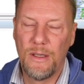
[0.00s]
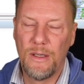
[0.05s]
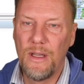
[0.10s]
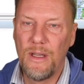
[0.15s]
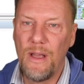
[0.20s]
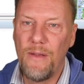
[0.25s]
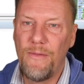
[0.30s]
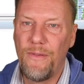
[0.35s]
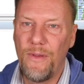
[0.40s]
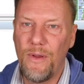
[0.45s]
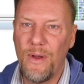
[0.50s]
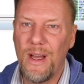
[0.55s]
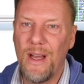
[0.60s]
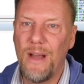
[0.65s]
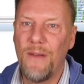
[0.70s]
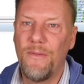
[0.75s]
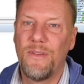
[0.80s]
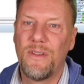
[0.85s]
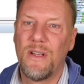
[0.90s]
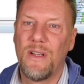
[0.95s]
if you
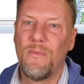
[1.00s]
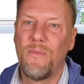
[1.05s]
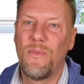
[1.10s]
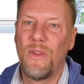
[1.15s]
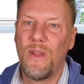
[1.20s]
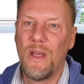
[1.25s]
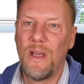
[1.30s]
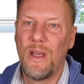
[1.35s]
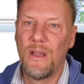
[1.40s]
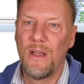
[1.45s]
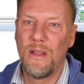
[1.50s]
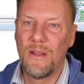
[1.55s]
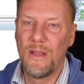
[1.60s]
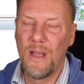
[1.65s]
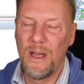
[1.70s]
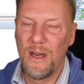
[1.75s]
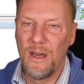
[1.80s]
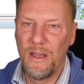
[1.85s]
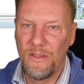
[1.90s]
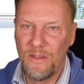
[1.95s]
have something
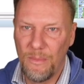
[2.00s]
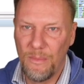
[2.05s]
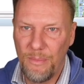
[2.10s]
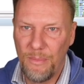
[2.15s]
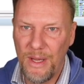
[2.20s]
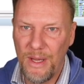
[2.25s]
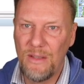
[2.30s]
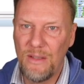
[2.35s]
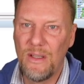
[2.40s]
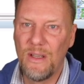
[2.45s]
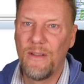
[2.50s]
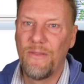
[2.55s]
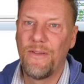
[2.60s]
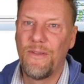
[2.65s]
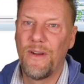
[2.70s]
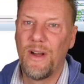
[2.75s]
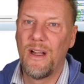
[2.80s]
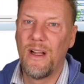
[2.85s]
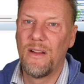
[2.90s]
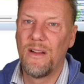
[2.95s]
that is a basic
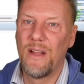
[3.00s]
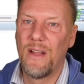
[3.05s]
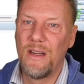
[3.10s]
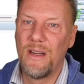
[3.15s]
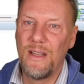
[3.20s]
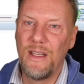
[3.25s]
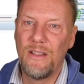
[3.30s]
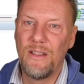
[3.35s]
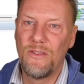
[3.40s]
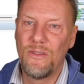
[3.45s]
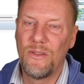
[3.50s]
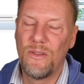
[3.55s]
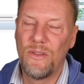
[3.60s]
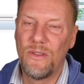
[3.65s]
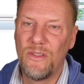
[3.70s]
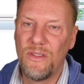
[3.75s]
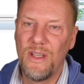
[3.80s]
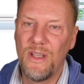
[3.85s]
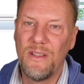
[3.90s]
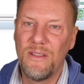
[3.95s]
file that needs to
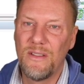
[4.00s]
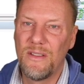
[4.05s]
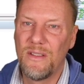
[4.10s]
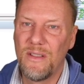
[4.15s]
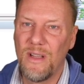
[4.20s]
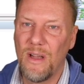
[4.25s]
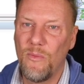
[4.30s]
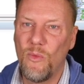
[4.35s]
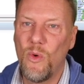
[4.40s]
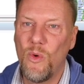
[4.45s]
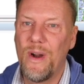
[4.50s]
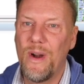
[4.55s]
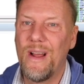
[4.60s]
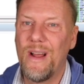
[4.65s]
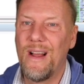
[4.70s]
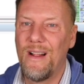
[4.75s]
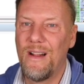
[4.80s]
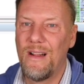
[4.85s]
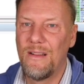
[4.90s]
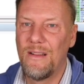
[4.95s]
sit somewhere
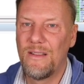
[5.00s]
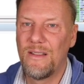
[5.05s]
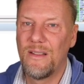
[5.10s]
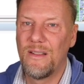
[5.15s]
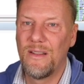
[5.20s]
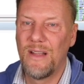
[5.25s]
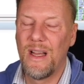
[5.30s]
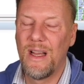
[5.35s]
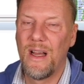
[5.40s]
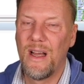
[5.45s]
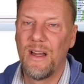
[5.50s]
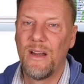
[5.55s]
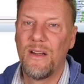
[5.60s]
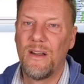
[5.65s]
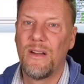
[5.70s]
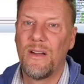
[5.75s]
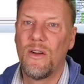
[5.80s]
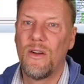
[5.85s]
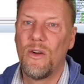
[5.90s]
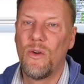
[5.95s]
else
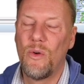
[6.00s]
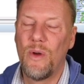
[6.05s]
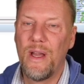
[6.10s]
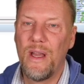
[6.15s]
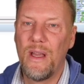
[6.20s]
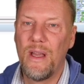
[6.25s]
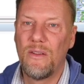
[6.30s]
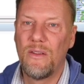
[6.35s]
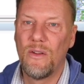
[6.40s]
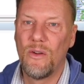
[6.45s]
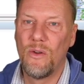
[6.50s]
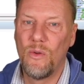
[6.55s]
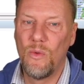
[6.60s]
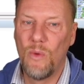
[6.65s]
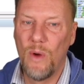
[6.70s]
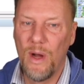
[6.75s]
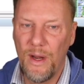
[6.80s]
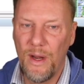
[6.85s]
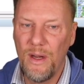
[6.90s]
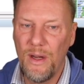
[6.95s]
than
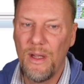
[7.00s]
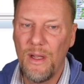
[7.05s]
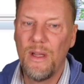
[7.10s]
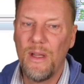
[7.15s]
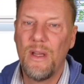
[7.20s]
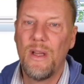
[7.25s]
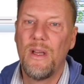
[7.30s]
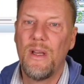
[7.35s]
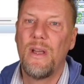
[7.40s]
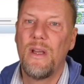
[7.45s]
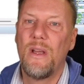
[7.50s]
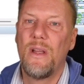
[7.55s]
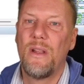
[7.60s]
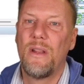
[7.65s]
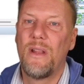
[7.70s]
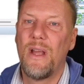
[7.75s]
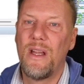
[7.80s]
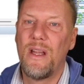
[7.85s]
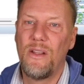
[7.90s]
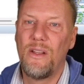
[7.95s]
0801,
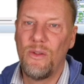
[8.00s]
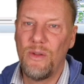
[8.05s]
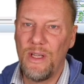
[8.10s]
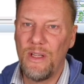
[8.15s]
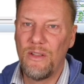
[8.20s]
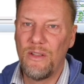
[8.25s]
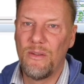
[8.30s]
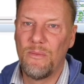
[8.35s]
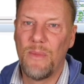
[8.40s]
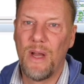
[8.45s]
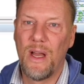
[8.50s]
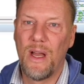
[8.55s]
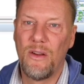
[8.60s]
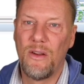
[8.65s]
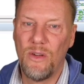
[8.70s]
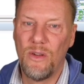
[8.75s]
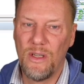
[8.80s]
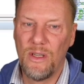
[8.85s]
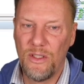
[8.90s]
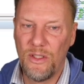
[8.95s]
then you need to
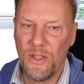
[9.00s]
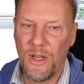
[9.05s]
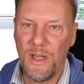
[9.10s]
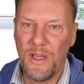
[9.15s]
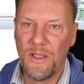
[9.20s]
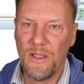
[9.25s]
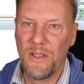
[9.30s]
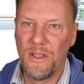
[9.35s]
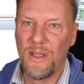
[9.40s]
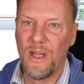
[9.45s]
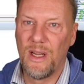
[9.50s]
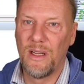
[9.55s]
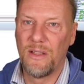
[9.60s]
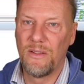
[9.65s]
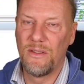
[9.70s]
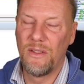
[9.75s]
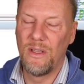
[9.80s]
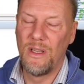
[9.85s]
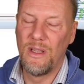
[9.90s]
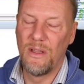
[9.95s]
manually change
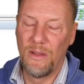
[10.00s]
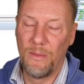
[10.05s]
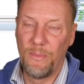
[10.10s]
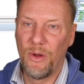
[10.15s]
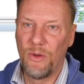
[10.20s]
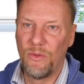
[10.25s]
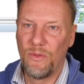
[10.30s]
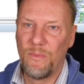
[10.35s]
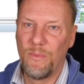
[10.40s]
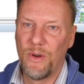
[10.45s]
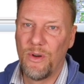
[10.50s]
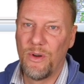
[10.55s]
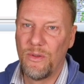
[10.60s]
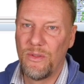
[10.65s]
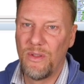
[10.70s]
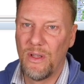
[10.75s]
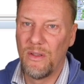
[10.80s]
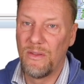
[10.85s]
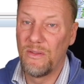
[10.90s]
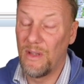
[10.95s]
that in the post
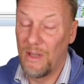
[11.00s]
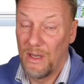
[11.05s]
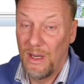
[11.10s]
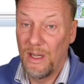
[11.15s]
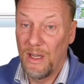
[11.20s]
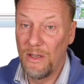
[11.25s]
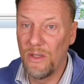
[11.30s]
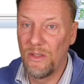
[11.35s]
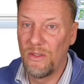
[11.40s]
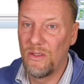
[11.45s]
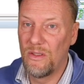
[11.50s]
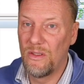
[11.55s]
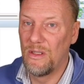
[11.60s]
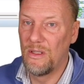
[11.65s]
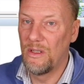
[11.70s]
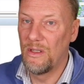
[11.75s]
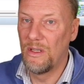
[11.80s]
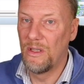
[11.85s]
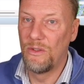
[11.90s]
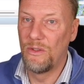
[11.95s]
process. And I just
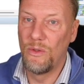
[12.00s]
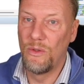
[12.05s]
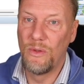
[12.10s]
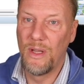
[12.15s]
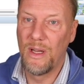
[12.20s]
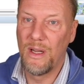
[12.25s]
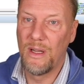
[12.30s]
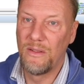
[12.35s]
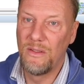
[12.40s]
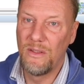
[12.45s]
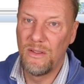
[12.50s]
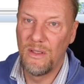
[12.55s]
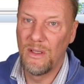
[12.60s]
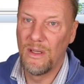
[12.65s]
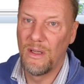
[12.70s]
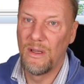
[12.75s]
do that